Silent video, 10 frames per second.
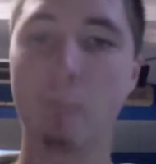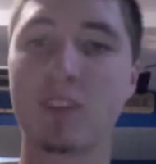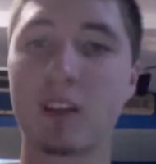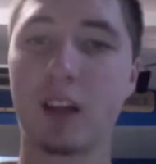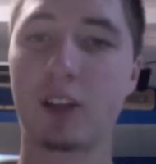
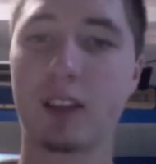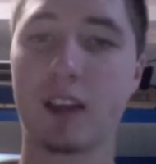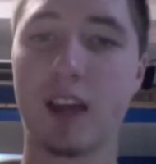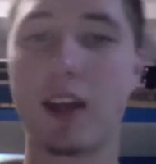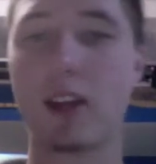nice like
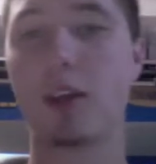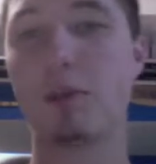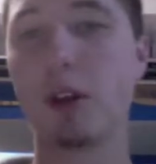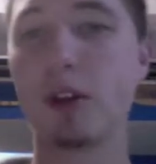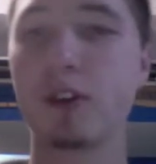that. And then the
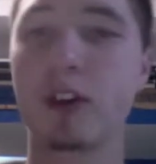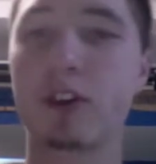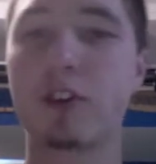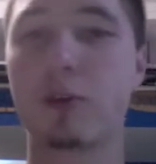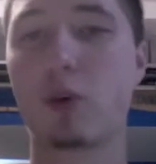middle
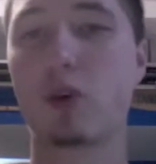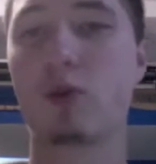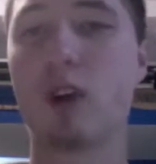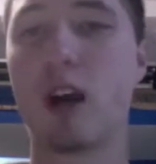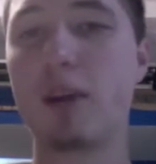section is more
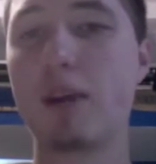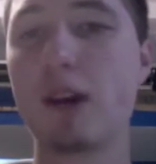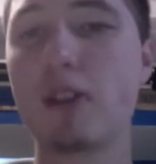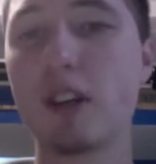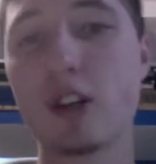Rocky
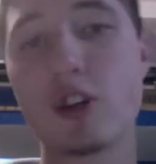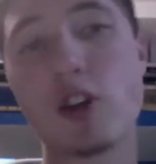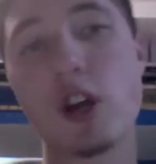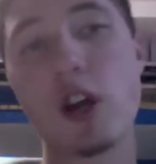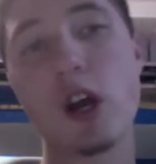
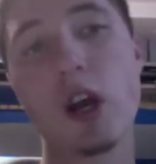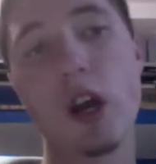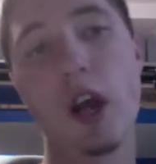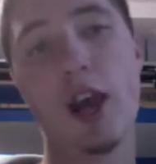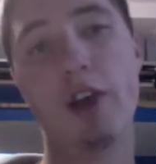Mountain-ish.
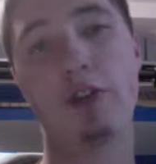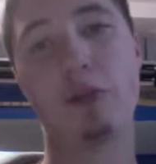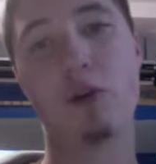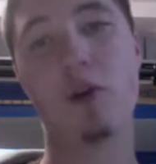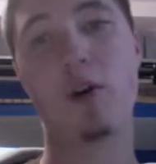Has
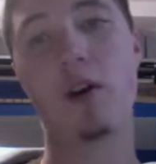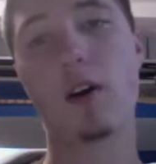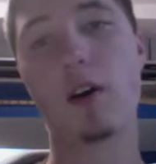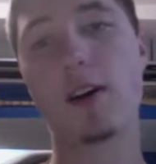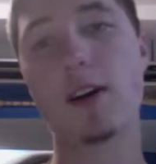more,